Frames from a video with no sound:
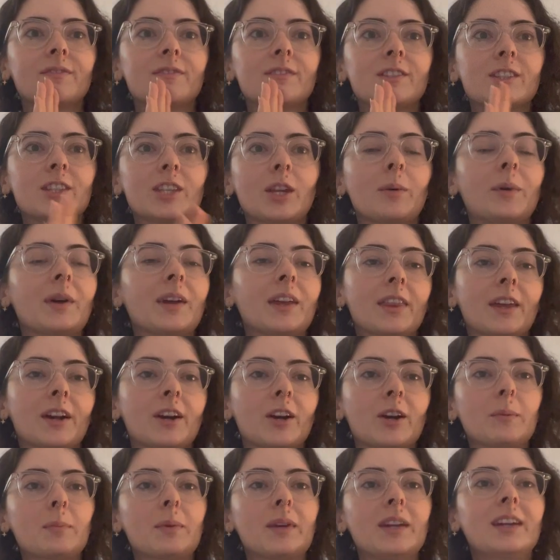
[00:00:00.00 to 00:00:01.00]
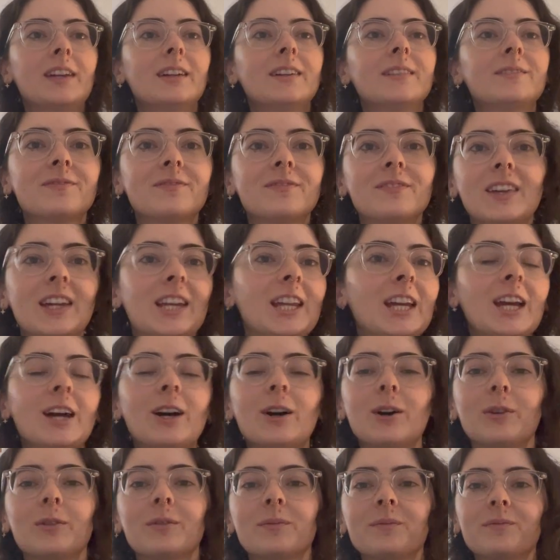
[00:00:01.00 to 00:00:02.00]
sewing therapy
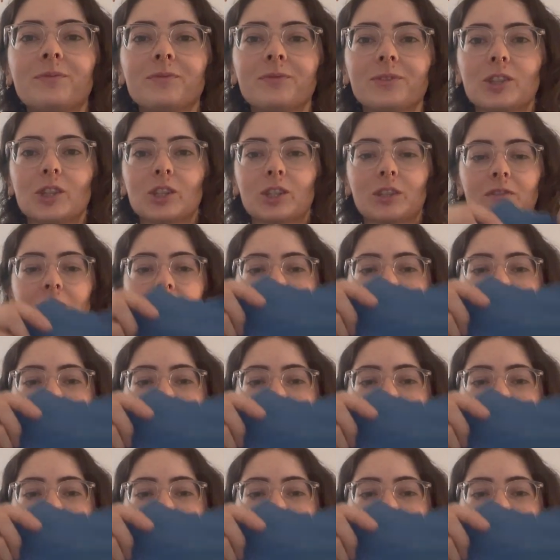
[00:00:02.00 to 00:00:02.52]
video just for